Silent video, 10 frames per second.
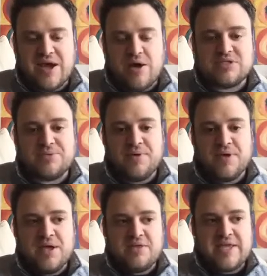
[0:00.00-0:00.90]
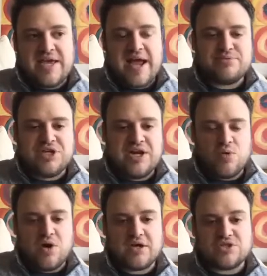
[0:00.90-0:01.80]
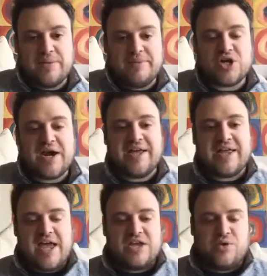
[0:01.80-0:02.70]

that option didn't work, so let me try it again,